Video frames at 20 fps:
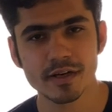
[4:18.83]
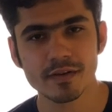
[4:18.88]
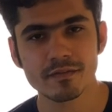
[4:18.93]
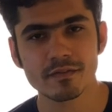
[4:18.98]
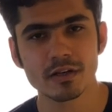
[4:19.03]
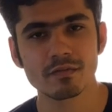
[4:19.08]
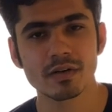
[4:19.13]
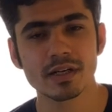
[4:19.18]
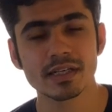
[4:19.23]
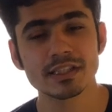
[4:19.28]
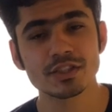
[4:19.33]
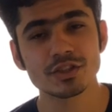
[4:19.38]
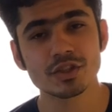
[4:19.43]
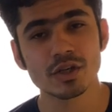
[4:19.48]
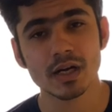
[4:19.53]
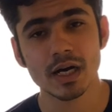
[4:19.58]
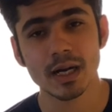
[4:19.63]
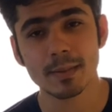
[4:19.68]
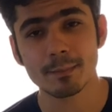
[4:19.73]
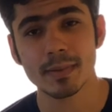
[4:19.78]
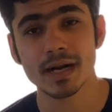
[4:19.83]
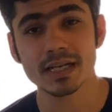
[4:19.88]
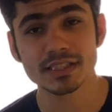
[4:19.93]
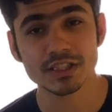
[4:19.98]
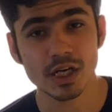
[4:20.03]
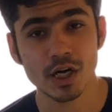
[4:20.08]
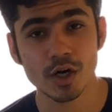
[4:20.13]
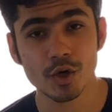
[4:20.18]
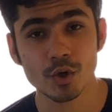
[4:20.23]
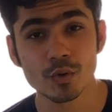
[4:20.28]
One is your Apache
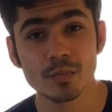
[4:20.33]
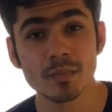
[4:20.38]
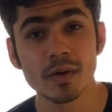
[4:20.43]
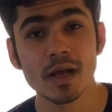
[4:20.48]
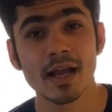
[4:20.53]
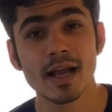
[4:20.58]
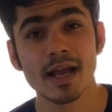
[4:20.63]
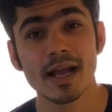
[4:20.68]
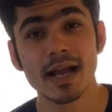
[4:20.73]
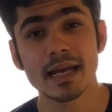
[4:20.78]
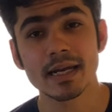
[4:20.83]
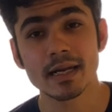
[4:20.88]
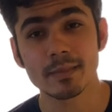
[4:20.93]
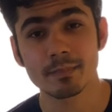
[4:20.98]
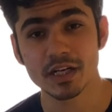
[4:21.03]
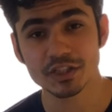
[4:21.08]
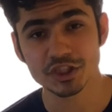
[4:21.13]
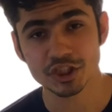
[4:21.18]
Hadoop and Apache